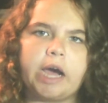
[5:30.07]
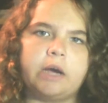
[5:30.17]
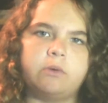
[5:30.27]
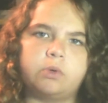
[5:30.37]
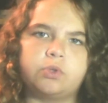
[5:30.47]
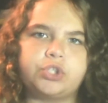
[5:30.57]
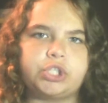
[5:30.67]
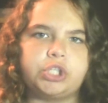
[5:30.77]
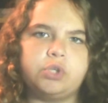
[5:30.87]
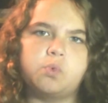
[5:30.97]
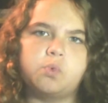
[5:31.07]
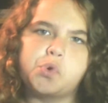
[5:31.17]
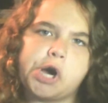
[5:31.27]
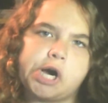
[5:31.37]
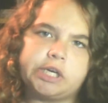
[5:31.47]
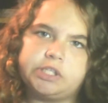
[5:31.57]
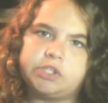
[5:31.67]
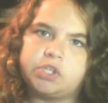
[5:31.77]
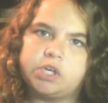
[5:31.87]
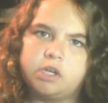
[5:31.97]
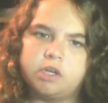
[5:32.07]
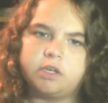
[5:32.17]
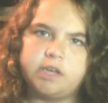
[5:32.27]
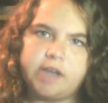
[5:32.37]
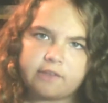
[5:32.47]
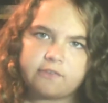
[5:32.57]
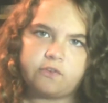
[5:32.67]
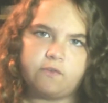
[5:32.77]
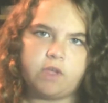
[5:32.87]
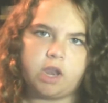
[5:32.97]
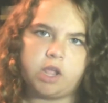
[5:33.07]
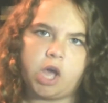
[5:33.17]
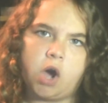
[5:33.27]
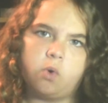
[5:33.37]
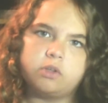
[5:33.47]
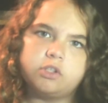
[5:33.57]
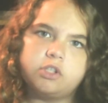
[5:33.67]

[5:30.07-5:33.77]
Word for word: I will see you guys next video.